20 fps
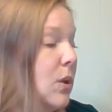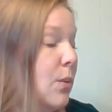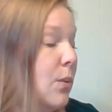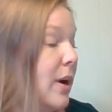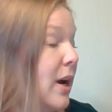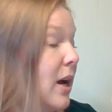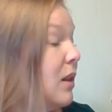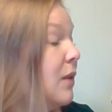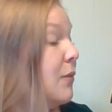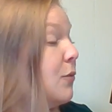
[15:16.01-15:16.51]

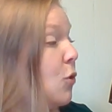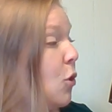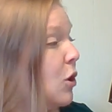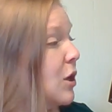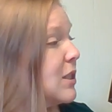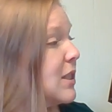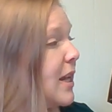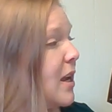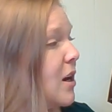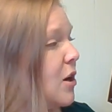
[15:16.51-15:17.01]
Well, of
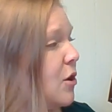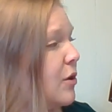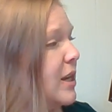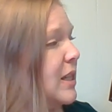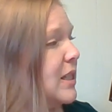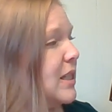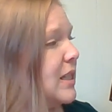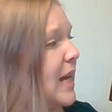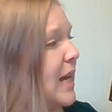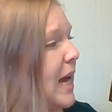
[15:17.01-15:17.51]
course I
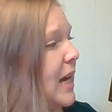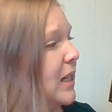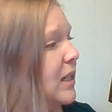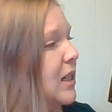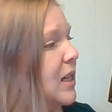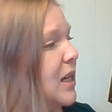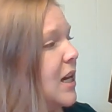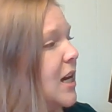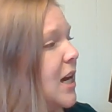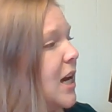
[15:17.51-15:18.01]
agreed to that.
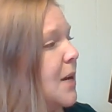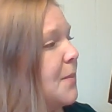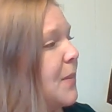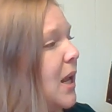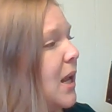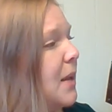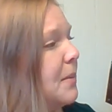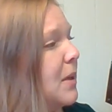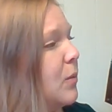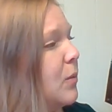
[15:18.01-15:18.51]
A
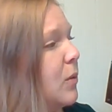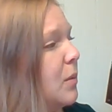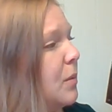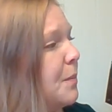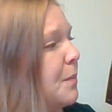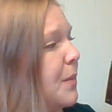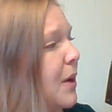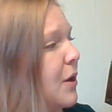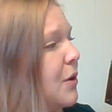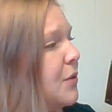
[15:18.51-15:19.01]
baby would
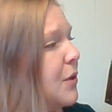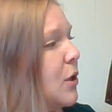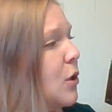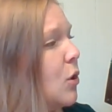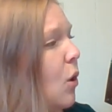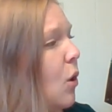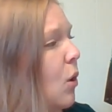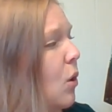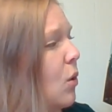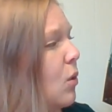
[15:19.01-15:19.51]
be better than
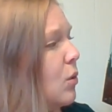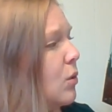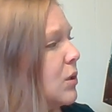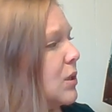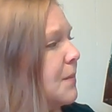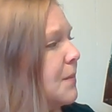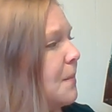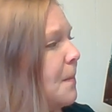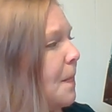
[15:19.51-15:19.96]
gold.